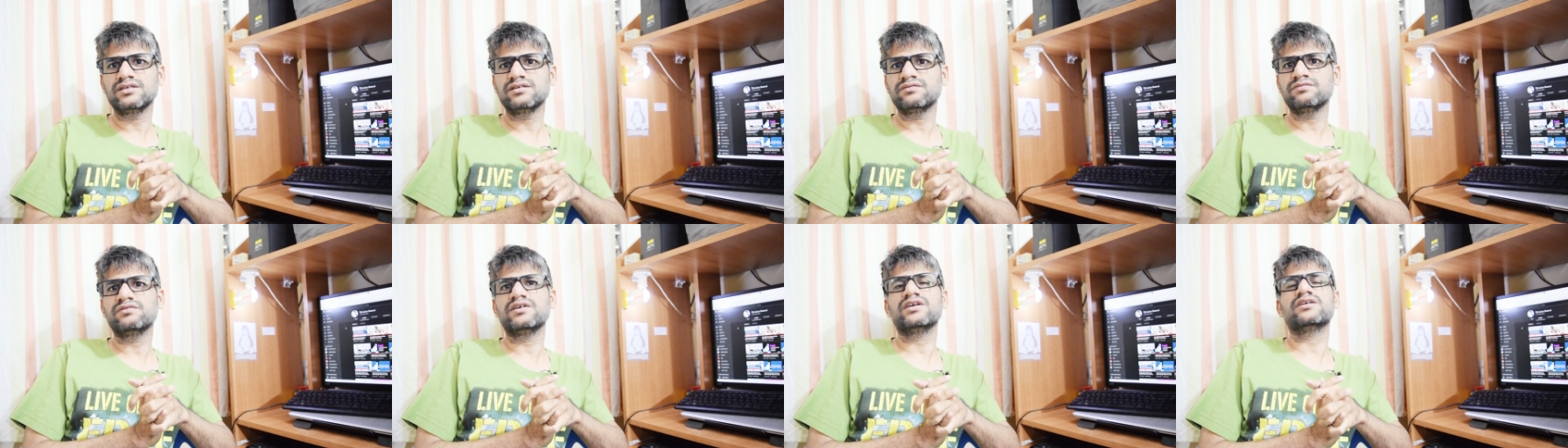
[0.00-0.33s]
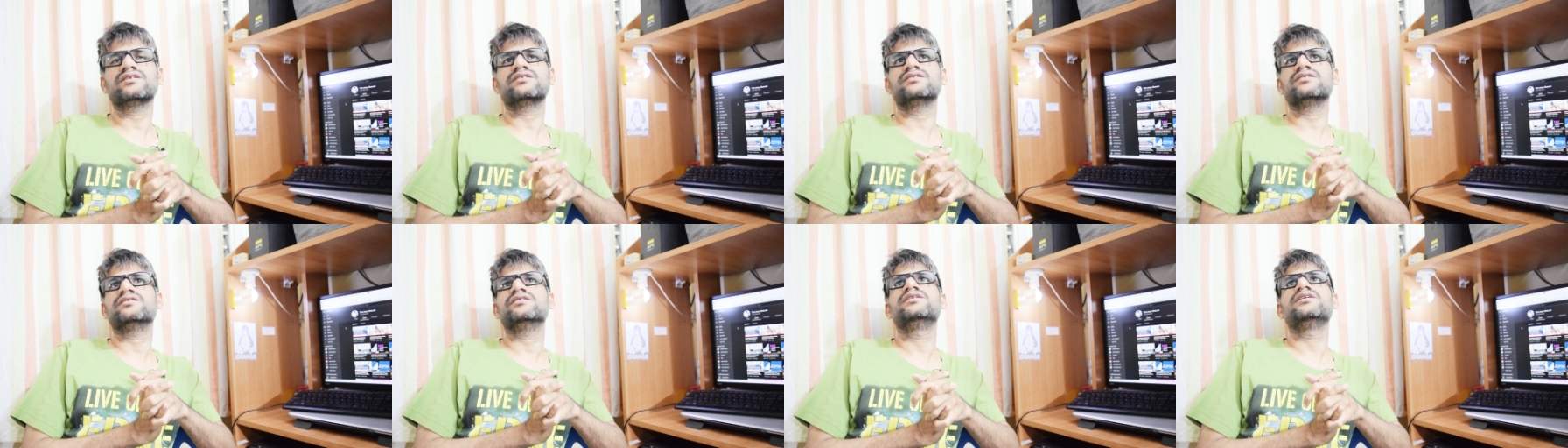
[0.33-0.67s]
In
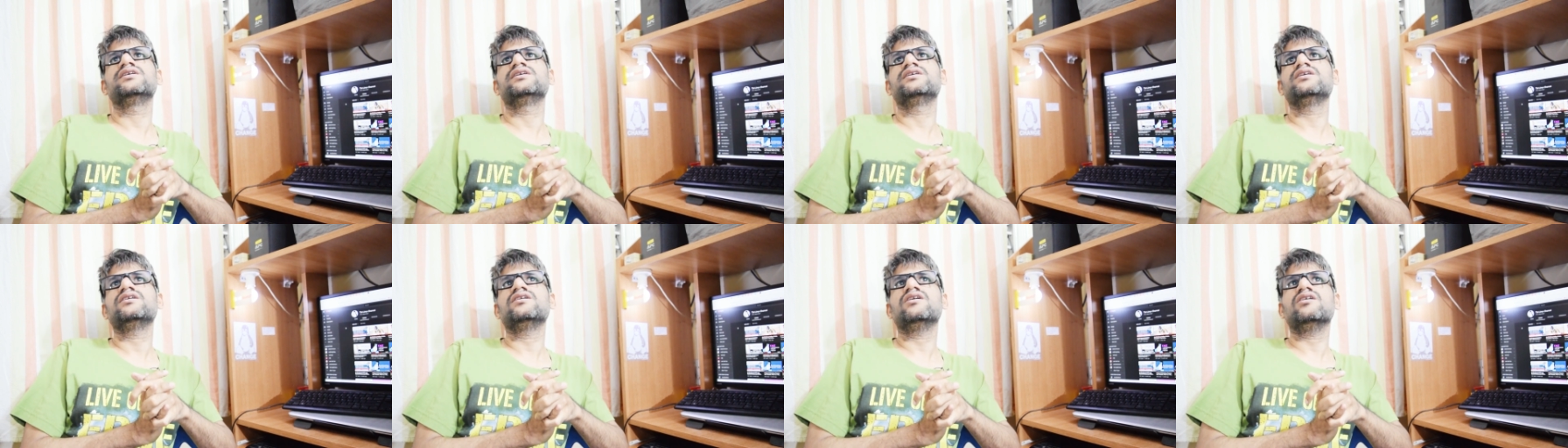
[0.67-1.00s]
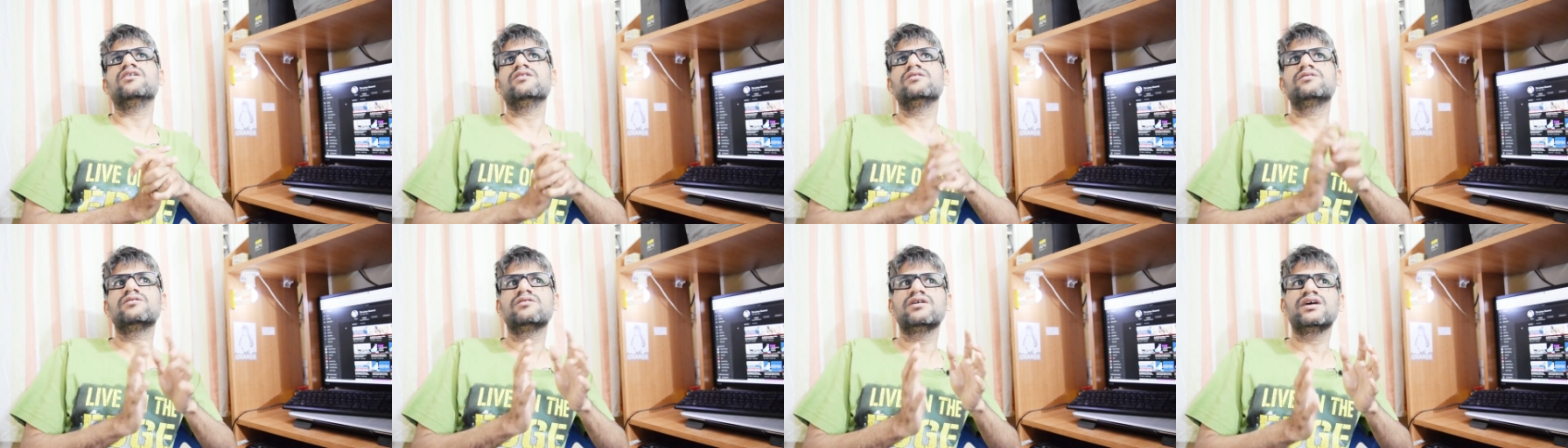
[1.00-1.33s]
fact,
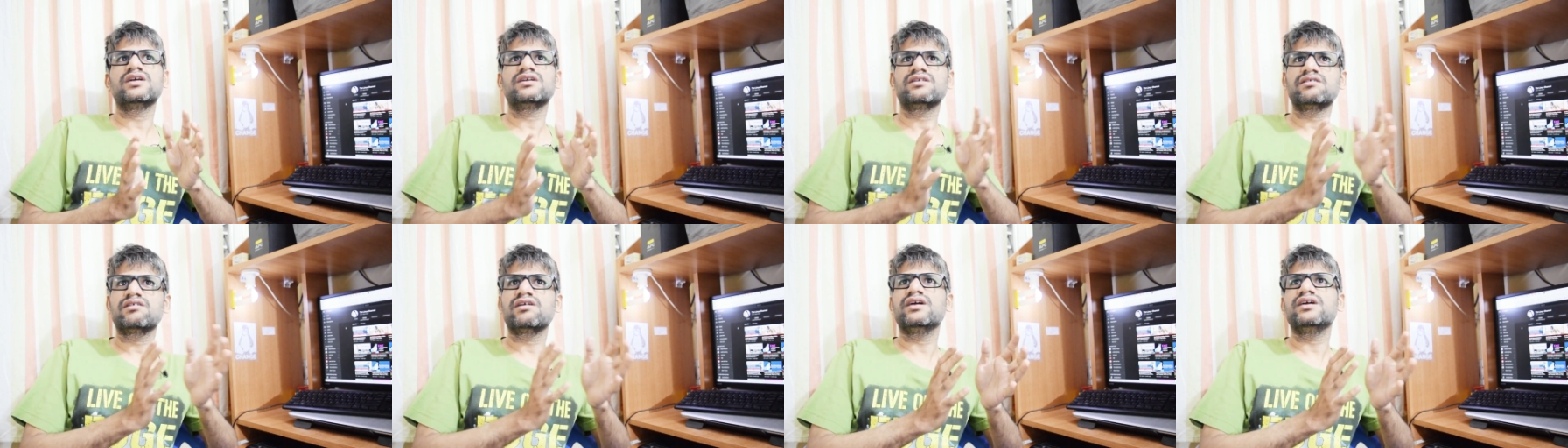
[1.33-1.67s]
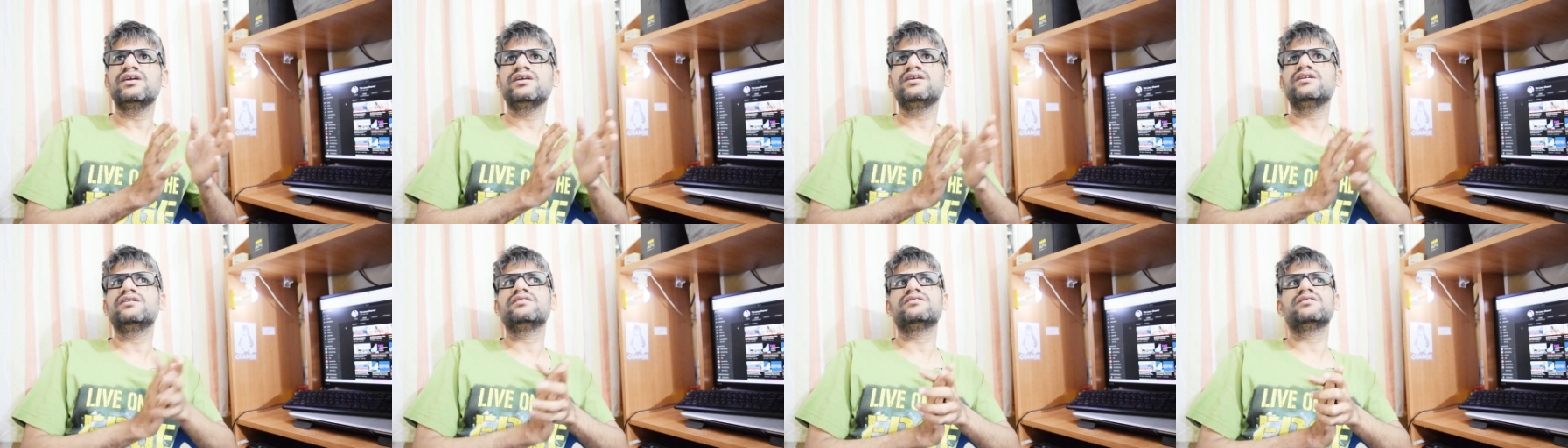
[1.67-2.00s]
although I
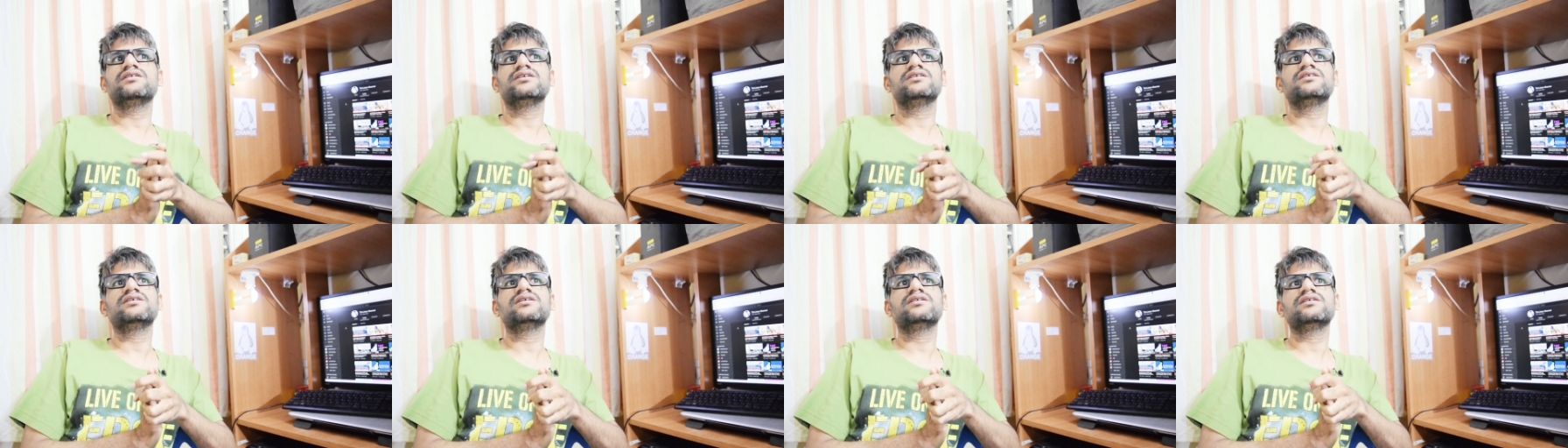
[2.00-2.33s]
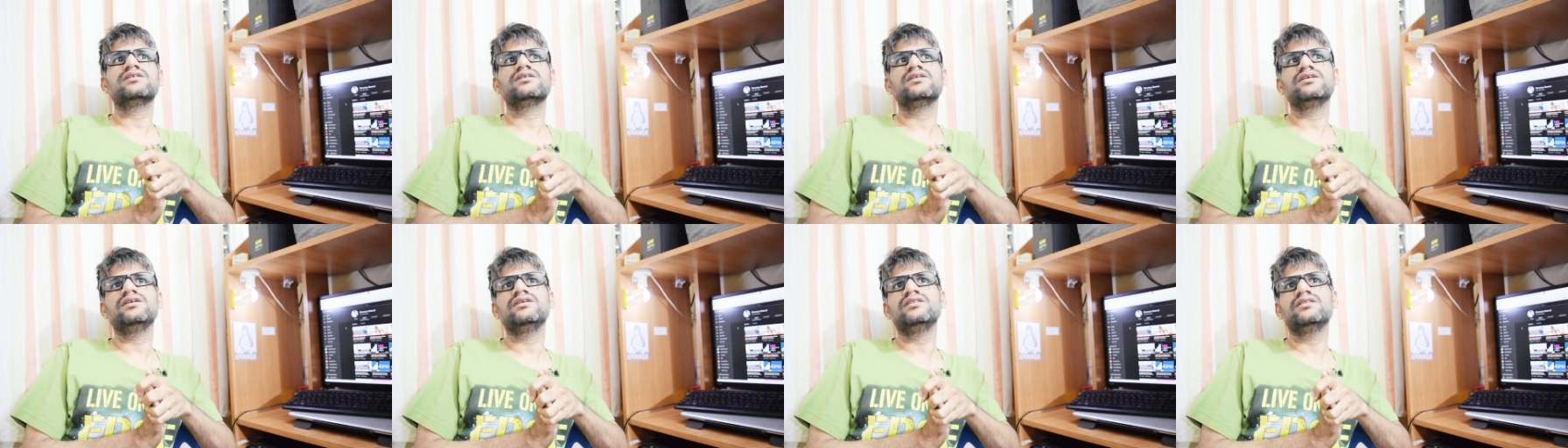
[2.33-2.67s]
tried
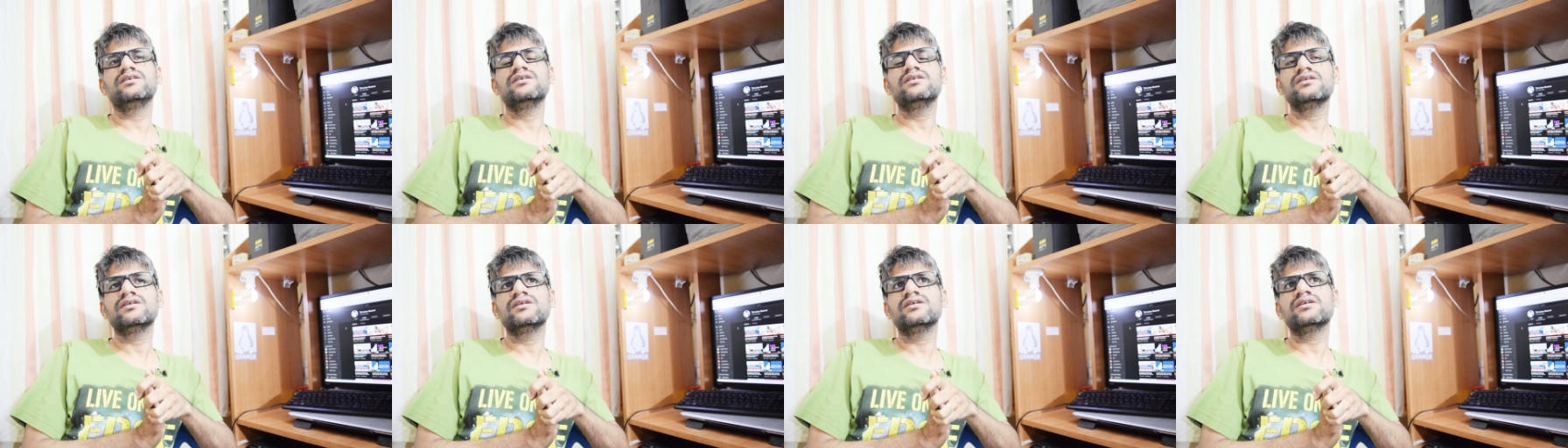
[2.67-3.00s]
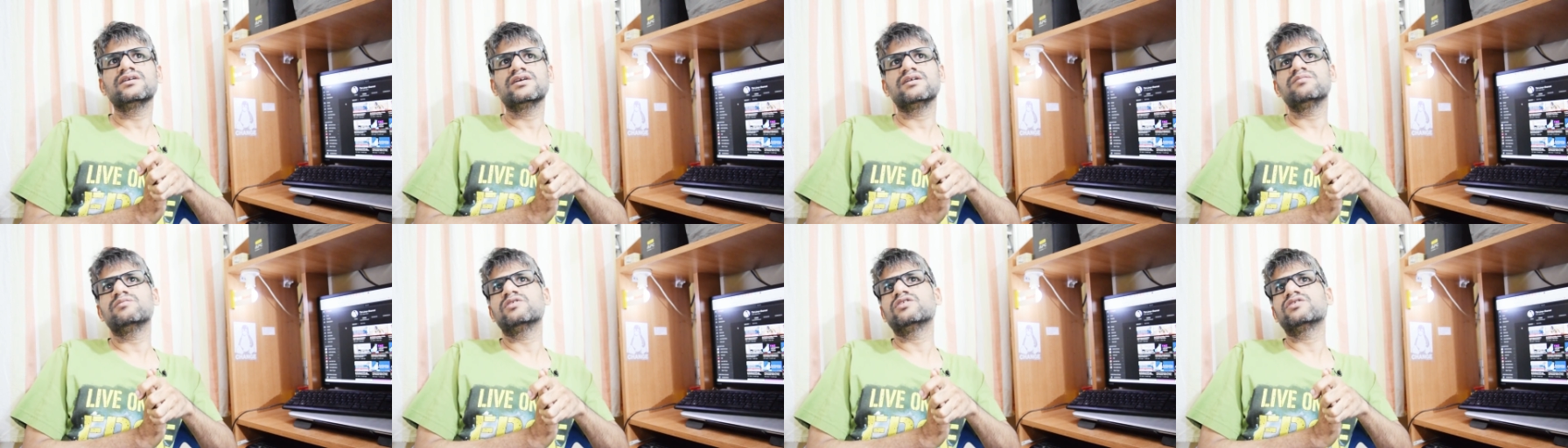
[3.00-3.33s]
recently
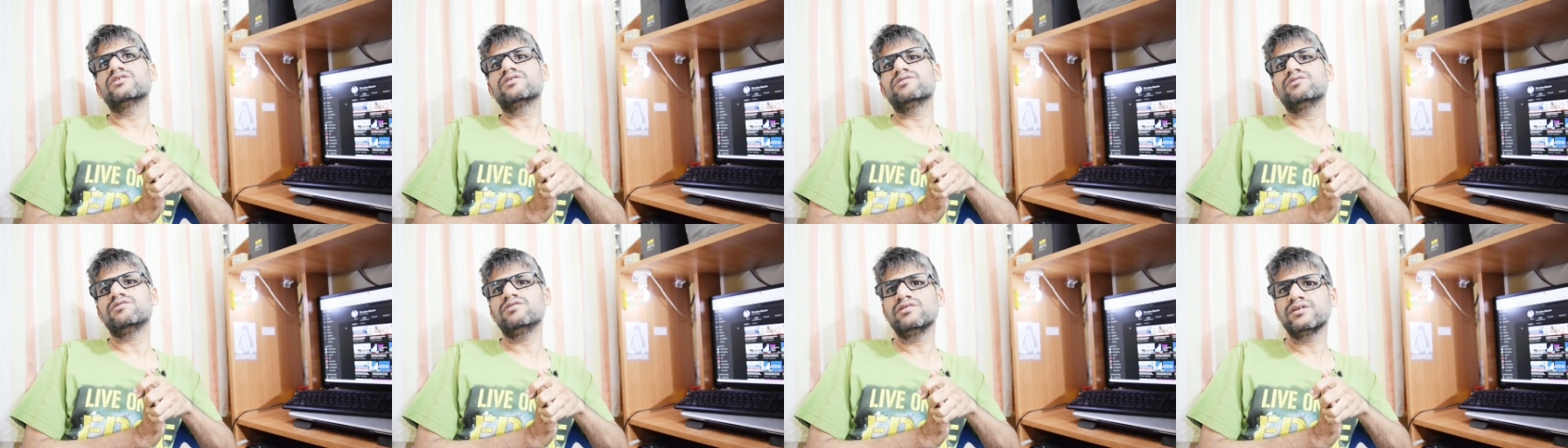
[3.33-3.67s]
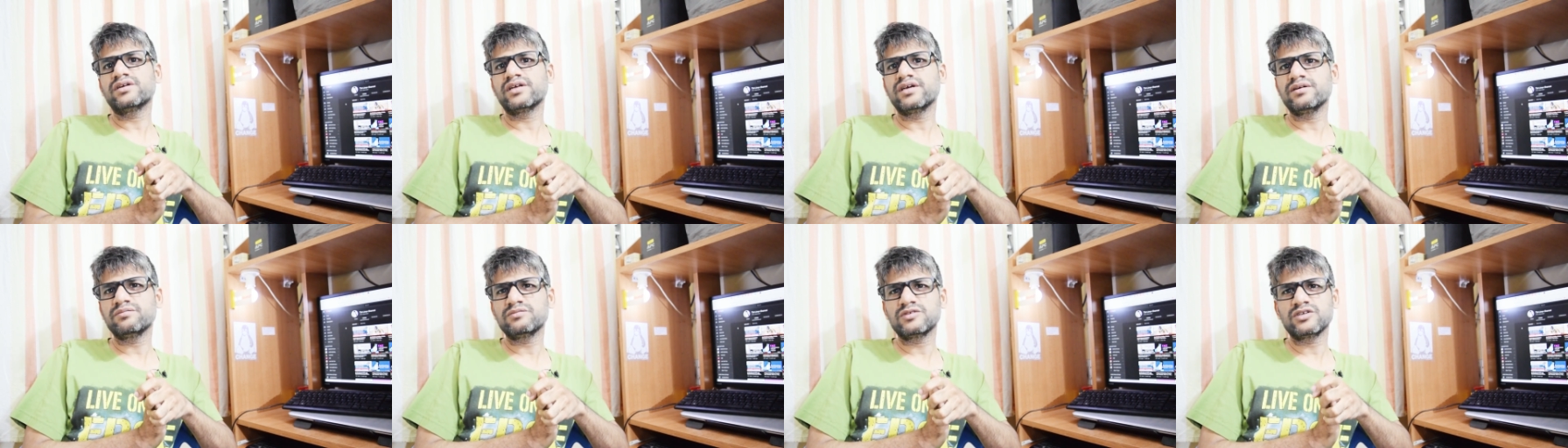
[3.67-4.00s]
thinking about a
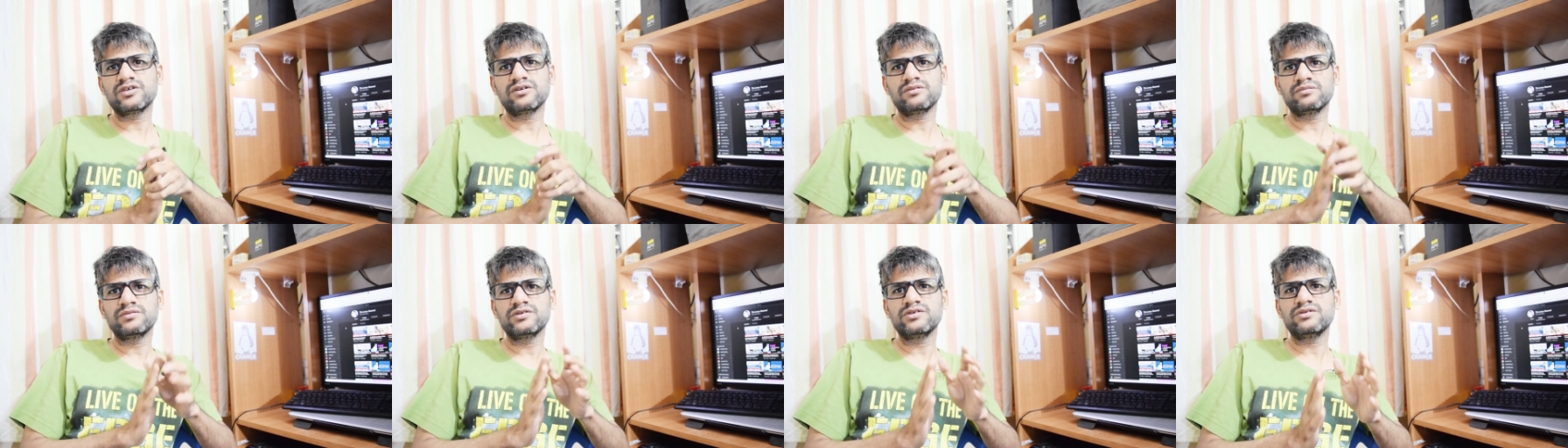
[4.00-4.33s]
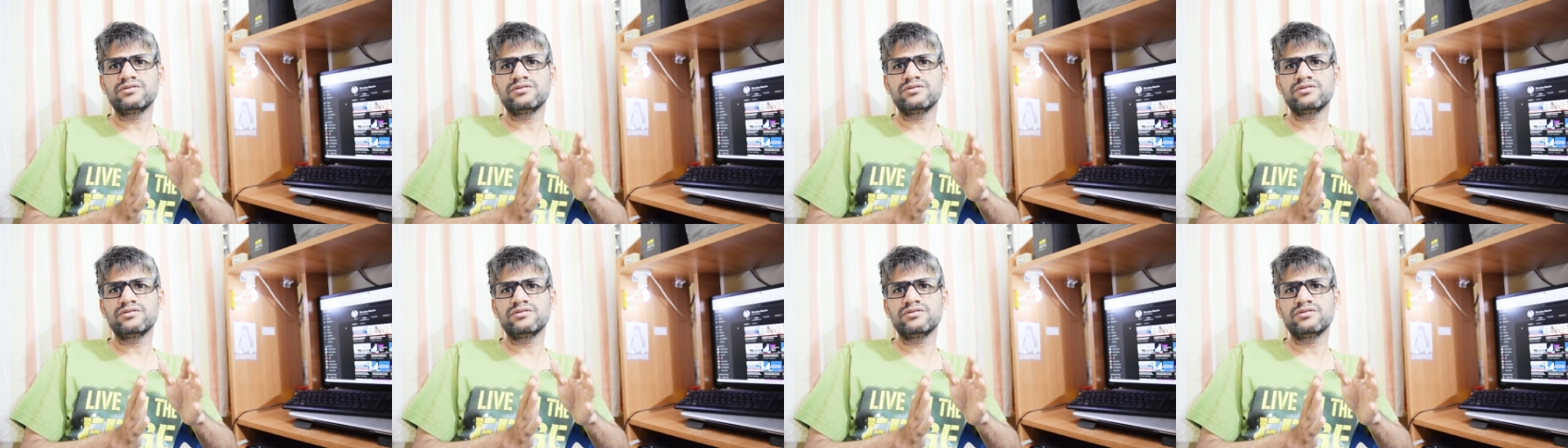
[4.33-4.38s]
full-time job,